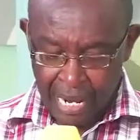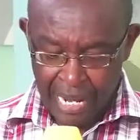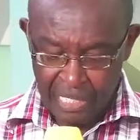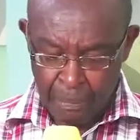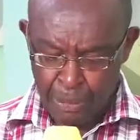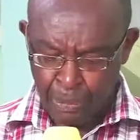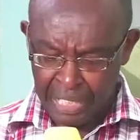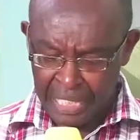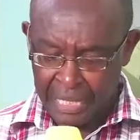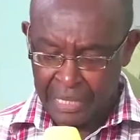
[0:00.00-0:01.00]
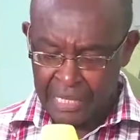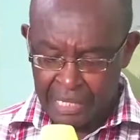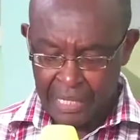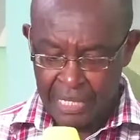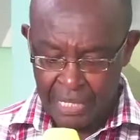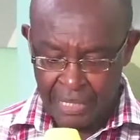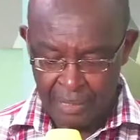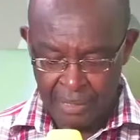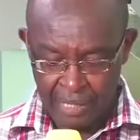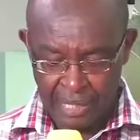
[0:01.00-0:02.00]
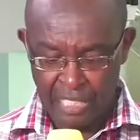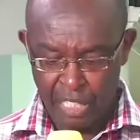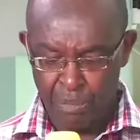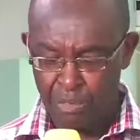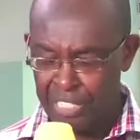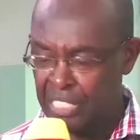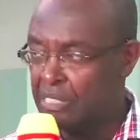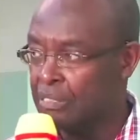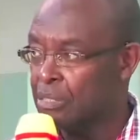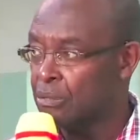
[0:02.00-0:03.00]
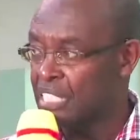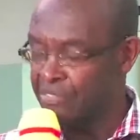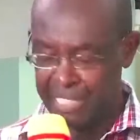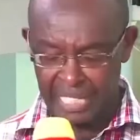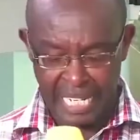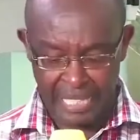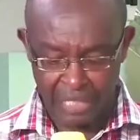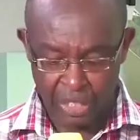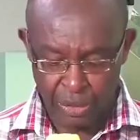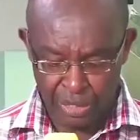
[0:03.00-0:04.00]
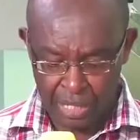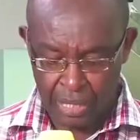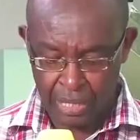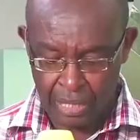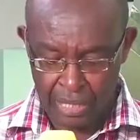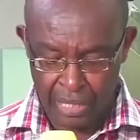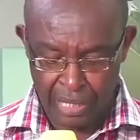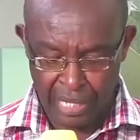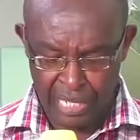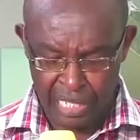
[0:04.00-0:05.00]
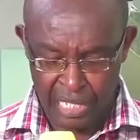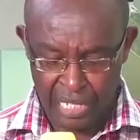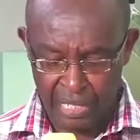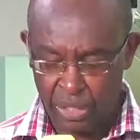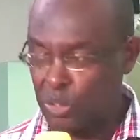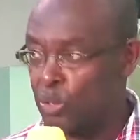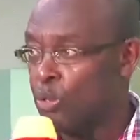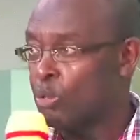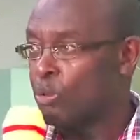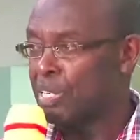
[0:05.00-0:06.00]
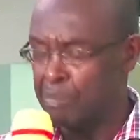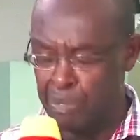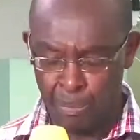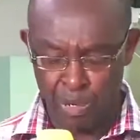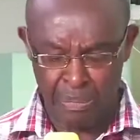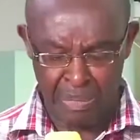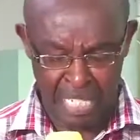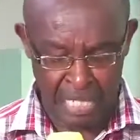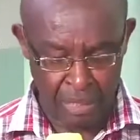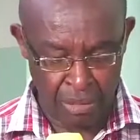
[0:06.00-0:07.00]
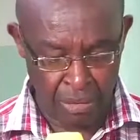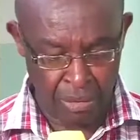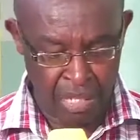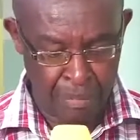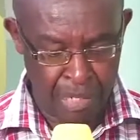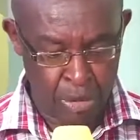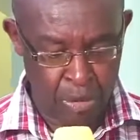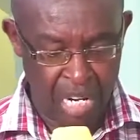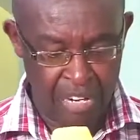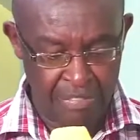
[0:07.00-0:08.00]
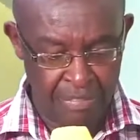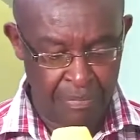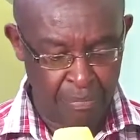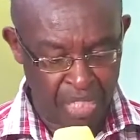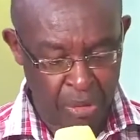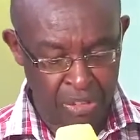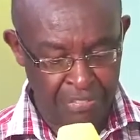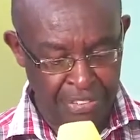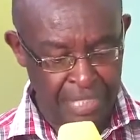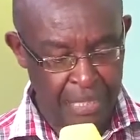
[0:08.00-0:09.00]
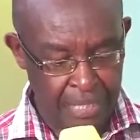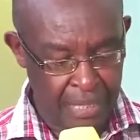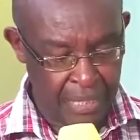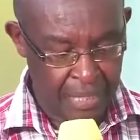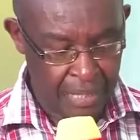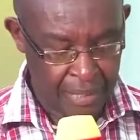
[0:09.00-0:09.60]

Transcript: As the people increased, they started moving to different directions. And as you know, when people are many, we are about to have conflicts.